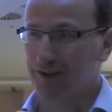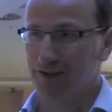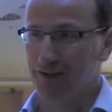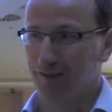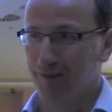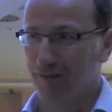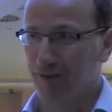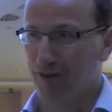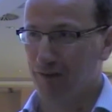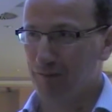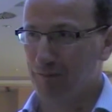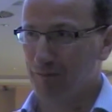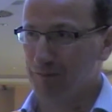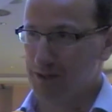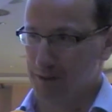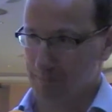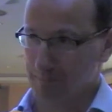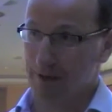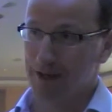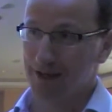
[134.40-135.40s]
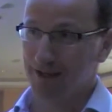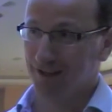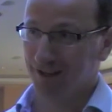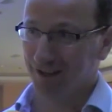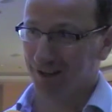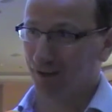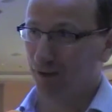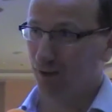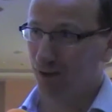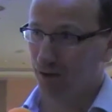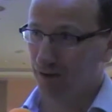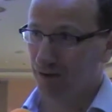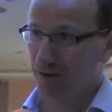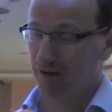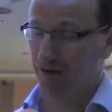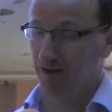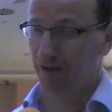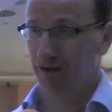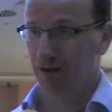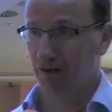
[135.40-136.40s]
of dependent
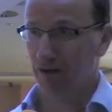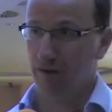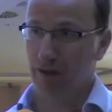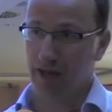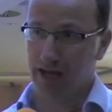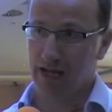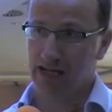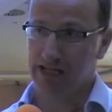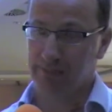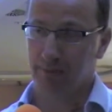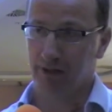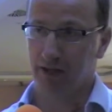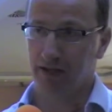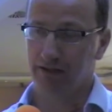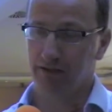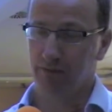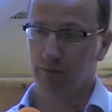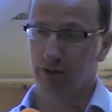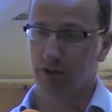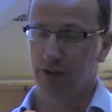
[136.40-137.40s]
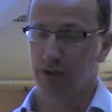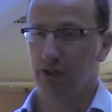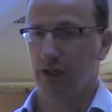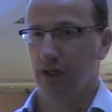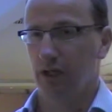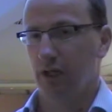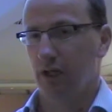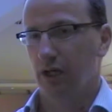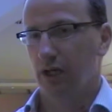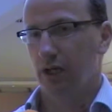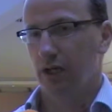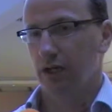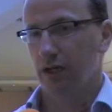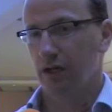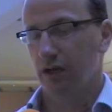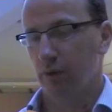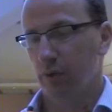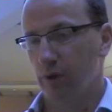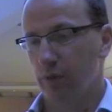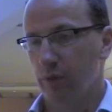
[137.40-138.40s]
on that aspect, and we
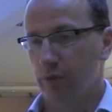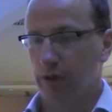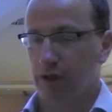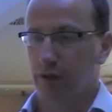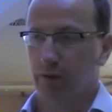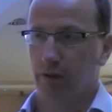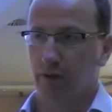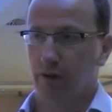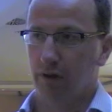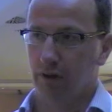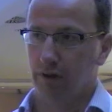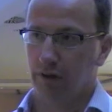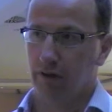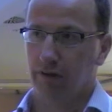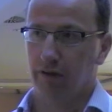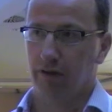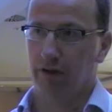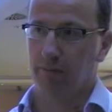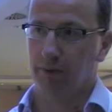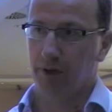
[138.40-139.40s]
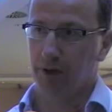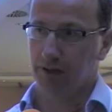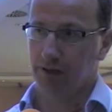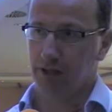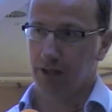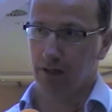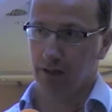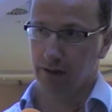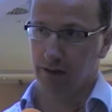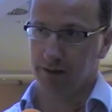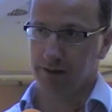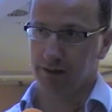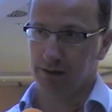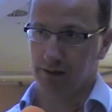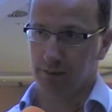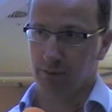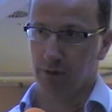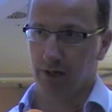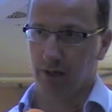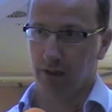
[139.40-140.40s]
work with a lot of third-party clients
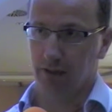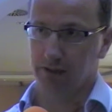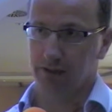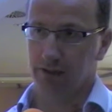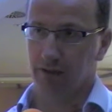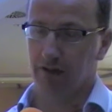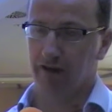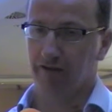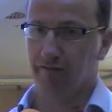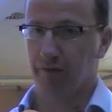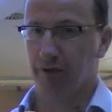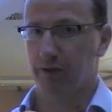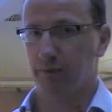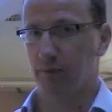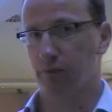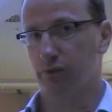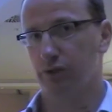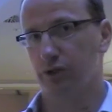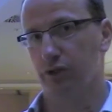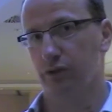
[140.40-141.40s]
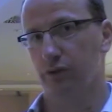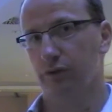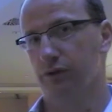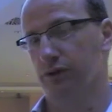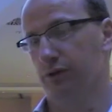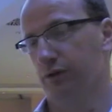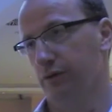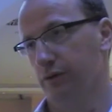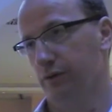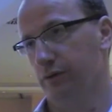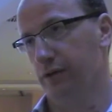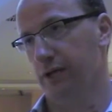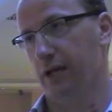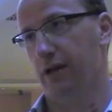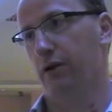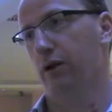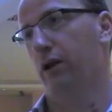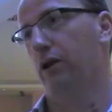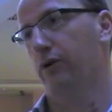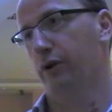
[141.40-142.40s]
as well, so that if people choose to
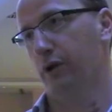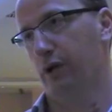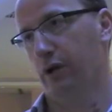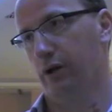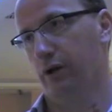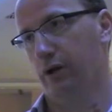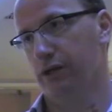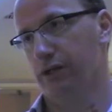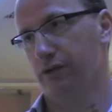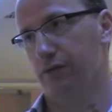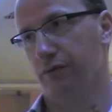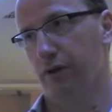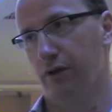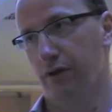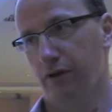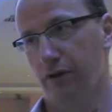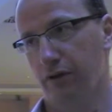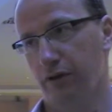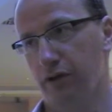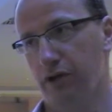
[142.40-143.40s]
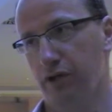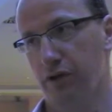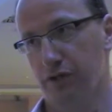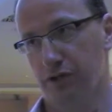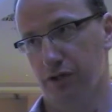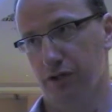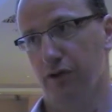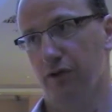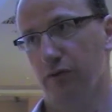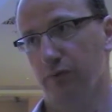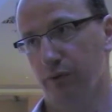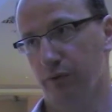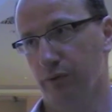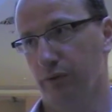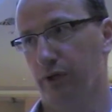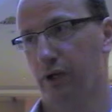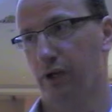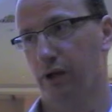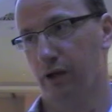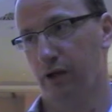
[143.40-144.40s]
download clients rather than use an
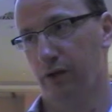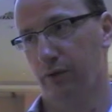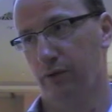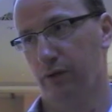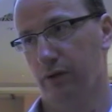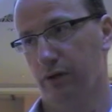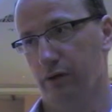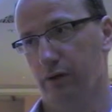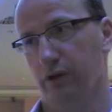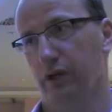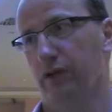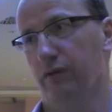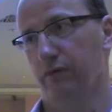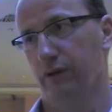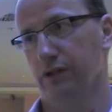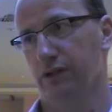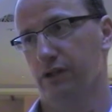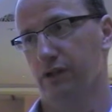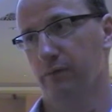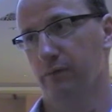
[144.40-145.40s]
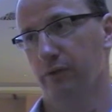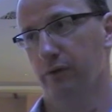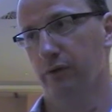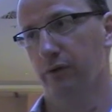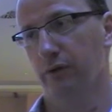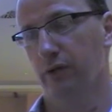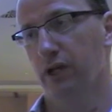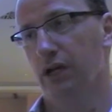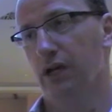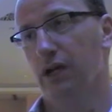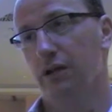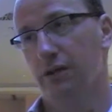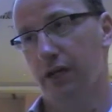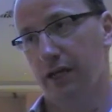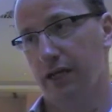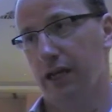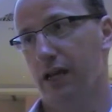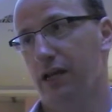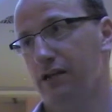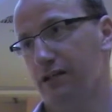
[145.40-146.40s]
on-board client with a Nokia, for example,
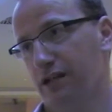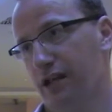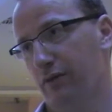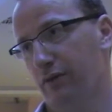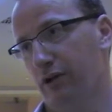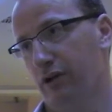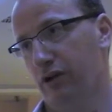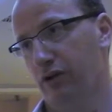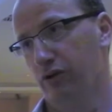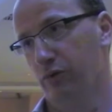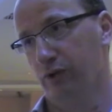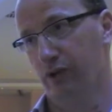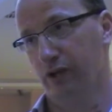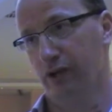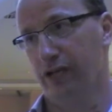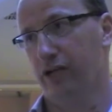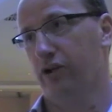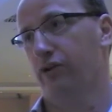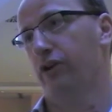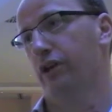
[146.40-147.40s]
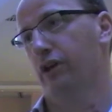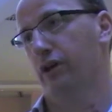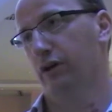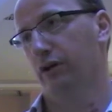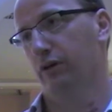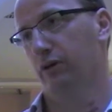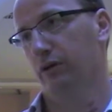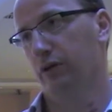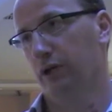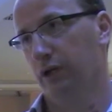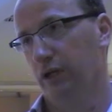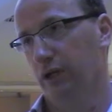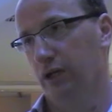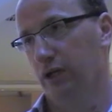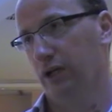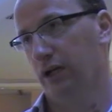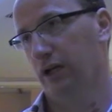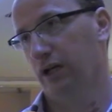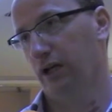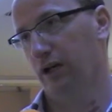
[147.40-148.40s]
they can download with an Ecrio
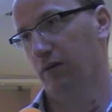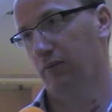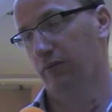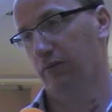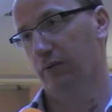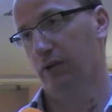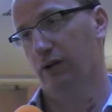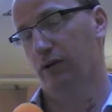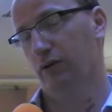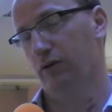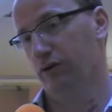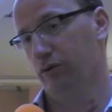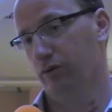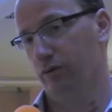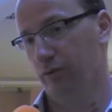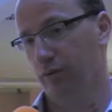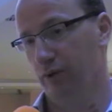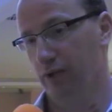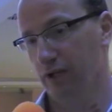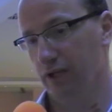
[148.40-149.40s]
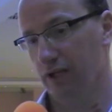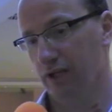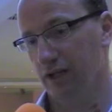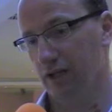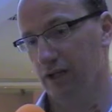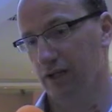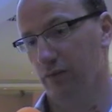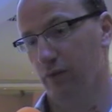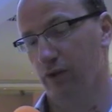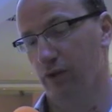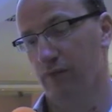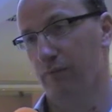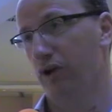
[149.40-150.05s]
or with a